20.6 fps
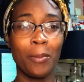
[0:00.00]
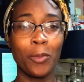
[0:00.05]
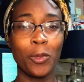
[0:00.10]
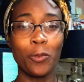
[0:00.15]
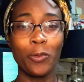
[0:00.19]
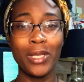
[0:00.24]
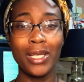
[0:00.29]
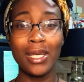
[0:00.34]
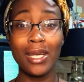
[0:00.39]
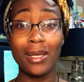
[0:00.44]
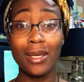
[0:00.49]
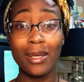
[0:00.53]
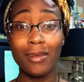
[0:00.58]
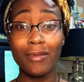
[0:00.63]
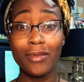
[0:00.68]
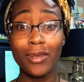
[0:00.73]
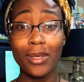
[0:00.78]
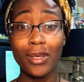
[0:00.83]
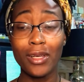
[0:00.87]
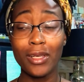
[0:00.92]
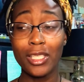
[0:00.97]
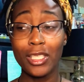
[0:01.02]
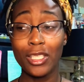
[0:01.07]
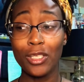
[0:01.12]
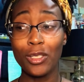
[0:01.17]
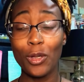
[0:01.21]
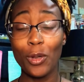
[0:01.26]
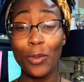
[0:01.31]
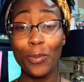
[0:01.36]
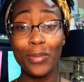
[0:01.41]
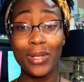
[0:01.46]
We love,
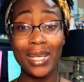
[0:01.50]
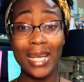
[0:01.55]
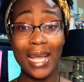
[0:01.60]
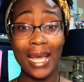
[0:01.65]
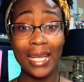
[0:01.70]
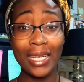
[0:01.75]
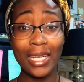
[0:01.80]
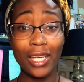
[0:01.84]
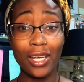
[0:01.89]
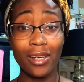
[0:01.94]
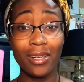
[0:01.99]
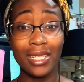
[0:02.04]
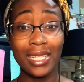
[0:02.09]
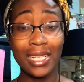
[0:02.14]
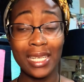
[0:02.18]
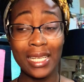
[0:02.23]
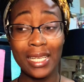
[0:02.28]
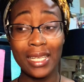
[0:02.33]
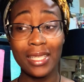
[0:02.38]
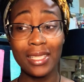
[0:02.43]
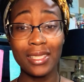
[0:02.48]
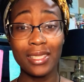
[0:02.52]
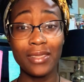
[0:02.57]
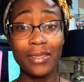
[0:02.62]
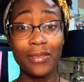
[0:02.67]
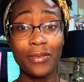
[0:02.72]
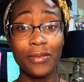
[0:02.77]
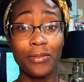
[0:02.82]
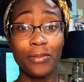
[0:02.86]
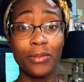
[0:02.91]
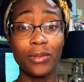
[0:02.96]
planning our list,
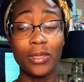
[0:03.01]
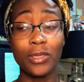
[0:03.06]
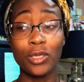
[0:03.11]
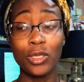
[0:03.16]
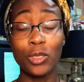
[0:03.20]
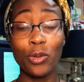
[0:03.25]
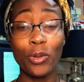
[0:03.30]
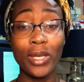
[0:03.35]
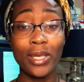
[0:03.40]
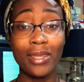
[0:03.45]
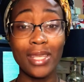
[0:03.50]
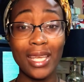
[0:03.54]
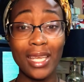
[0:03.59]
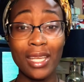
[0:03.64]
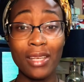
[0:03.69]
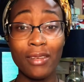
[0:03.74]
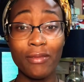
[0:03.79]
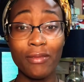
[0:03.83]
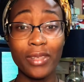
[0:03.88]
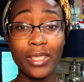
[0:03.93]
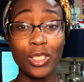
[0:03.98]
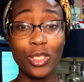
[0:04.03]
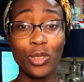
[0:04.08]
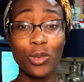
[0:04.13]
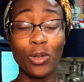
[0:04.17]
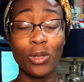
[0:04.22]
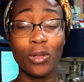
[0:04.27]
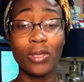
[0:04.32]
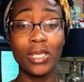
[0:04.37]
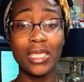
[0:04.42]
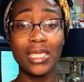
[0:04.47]
doing the
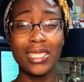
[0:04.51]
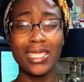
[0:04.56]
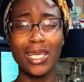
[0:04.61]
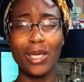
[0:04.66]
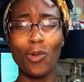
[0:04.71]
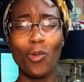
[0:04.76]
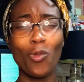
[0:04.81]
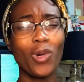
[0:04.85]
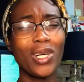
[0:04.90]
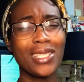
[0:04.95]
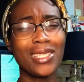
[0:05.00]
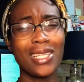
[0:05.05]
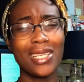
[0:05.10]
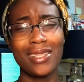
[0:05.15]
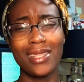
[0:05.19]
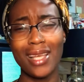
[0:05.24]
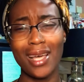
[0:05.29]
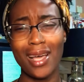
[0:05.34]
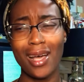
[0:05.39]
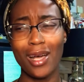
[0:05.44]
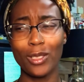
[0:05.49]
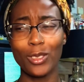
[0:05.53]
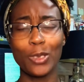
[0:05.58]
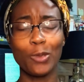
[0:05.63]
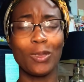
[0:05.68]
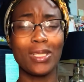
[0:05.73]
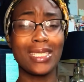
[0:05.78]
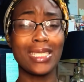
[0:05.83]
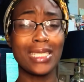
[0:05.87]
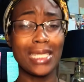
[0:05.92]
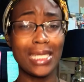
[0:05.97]
inventory, seeing what's in the house,
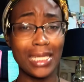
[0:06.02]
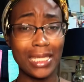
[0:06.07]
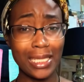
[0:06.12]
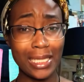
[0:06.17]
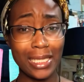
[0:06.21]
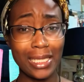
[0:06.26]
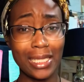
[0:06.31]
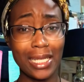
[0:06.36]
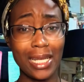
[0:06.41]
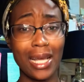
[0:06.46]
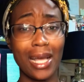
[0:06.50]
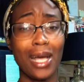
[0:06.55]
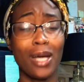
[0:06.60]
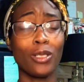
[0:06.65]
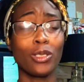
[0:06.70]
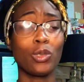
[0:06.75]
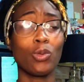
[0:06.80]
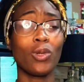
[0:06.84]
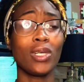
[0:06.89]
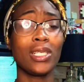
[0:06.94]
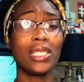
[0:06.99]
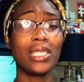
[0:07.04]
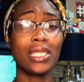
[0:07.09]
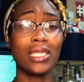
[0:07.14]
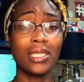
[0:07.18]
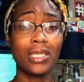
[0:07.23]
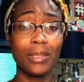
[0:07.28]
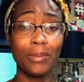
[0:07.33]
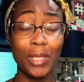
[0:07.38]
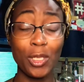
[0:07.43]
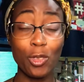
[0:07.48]
what's needed in the house, what needs
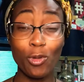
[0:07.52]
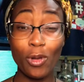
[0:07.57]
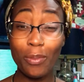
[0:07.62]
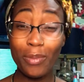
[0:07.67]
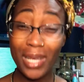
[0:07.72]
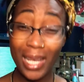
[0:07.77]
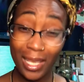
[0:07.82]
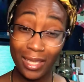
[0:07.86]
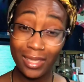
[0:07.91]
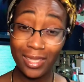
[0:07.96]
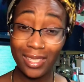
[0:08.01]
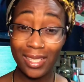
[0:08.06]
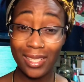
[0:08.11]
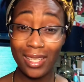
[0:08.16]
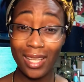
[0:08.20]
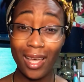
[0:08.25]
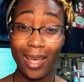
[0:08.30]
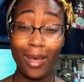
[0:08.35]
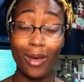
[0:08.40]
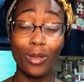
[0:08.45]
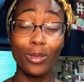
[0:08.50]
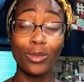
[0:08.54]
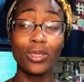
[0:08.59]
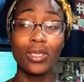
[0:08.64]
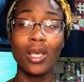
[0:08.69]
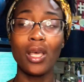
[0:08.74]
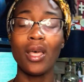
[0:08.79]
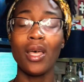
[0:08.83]
to be replaced in the house,